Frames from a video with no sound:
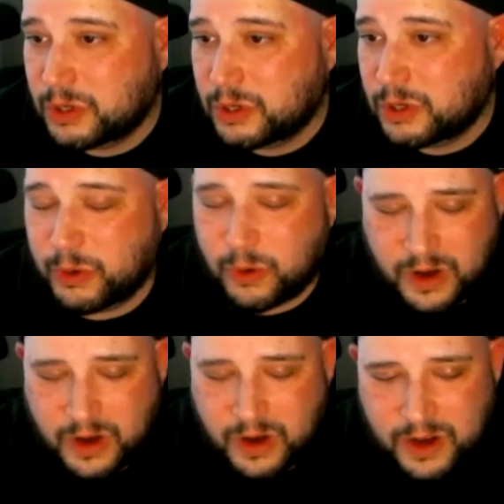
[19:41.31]
We
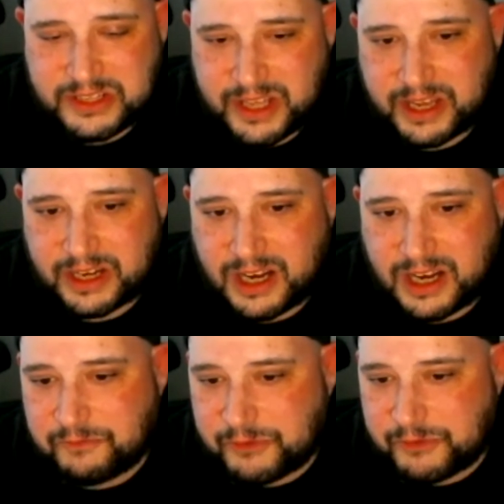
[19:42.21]
organized that
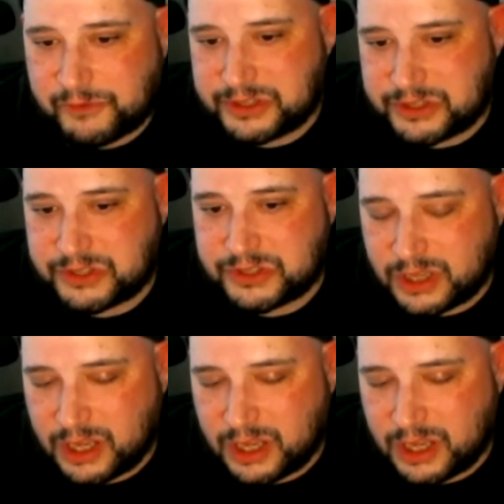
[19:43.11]
conference.